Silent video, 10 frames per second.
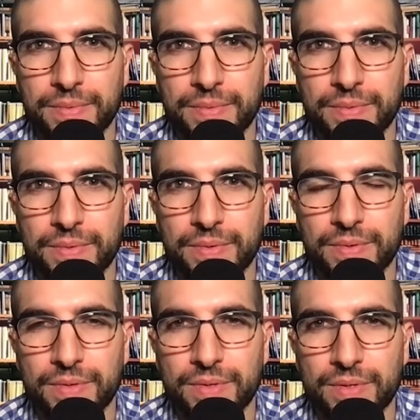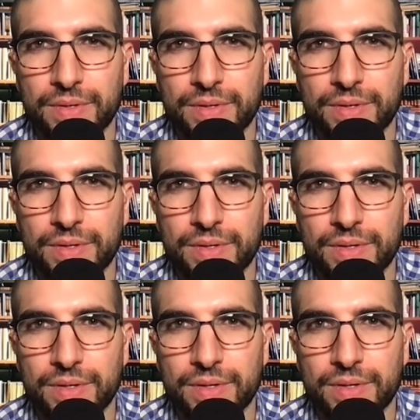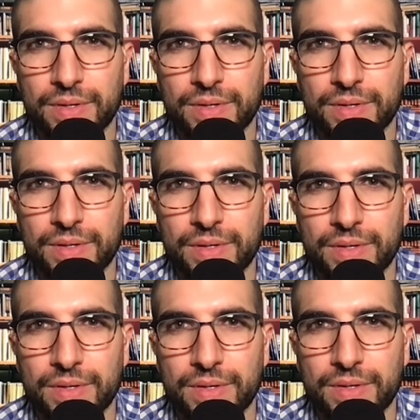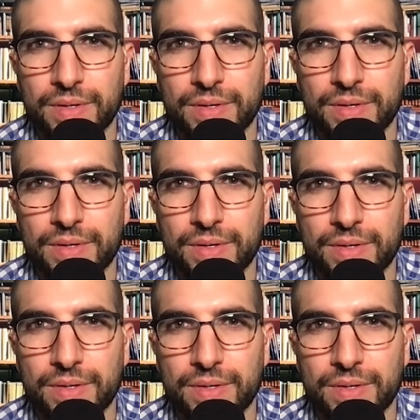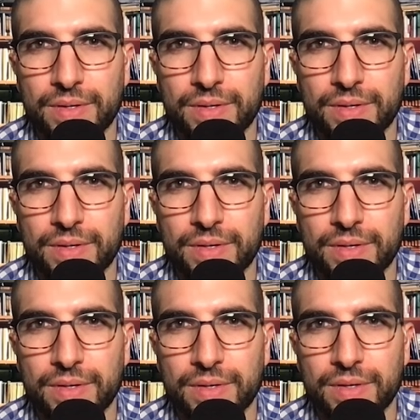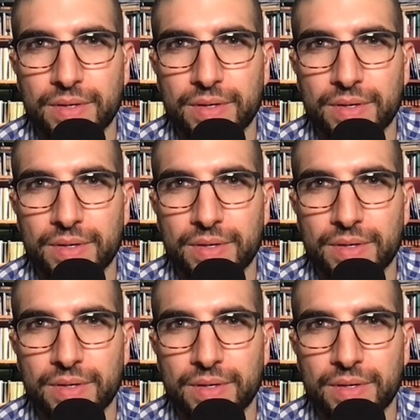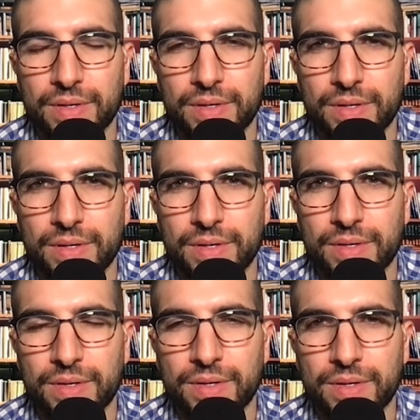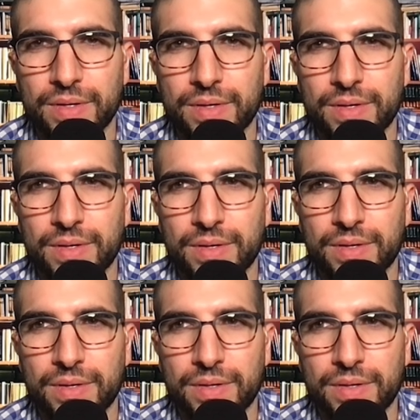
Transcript: (not speaking)